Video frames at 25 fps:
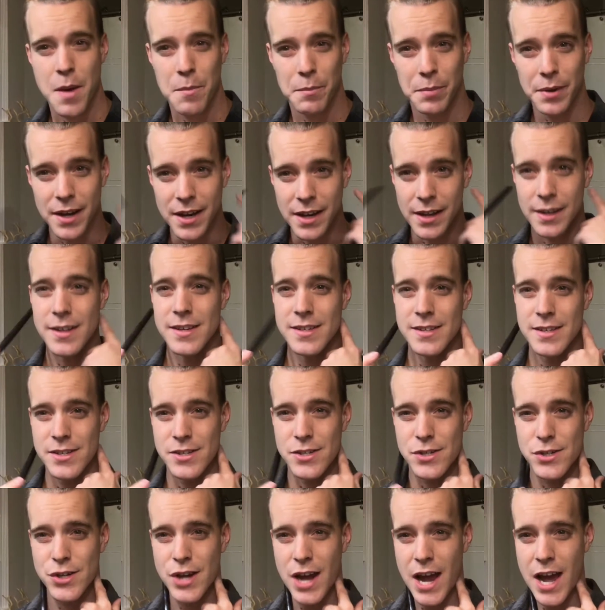but it does a
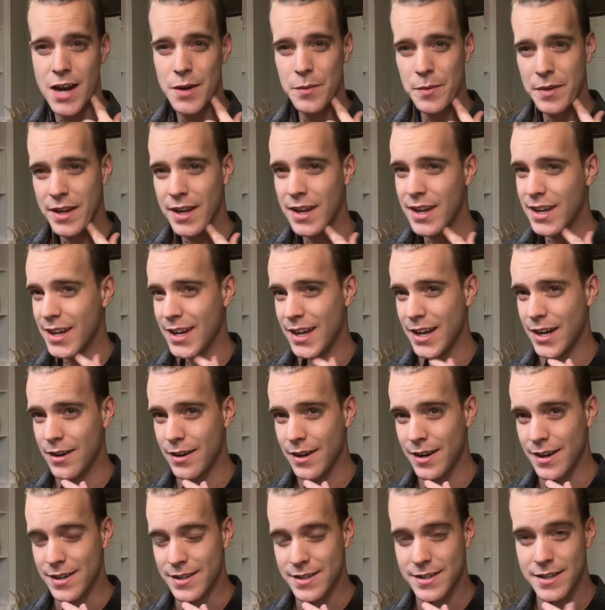shadowing here
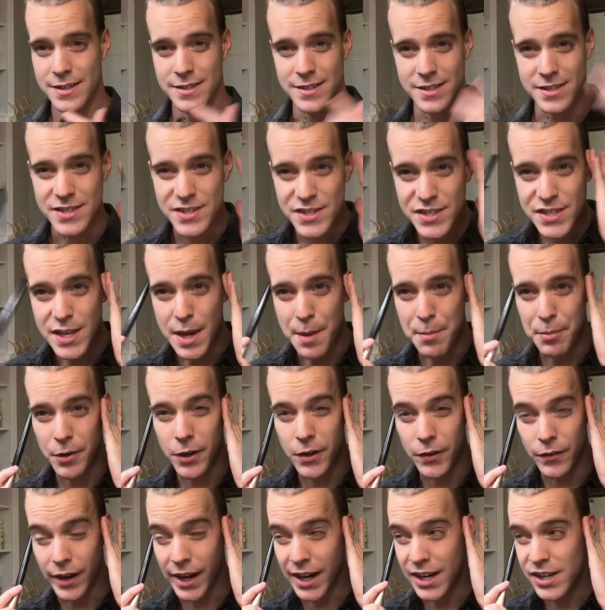and it does a
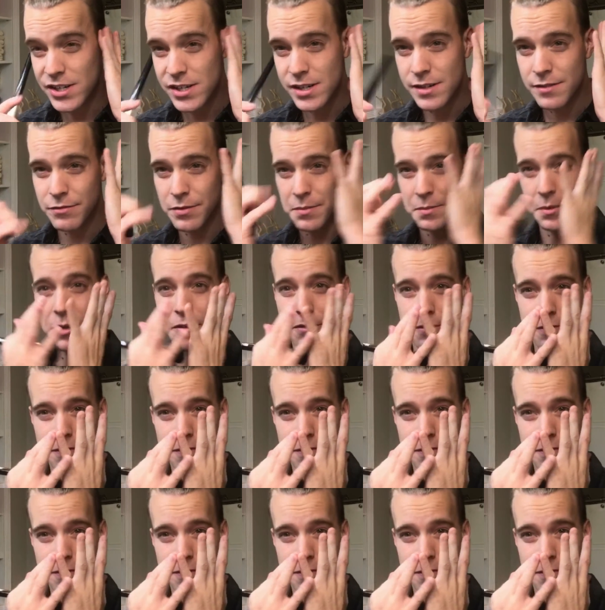separation from your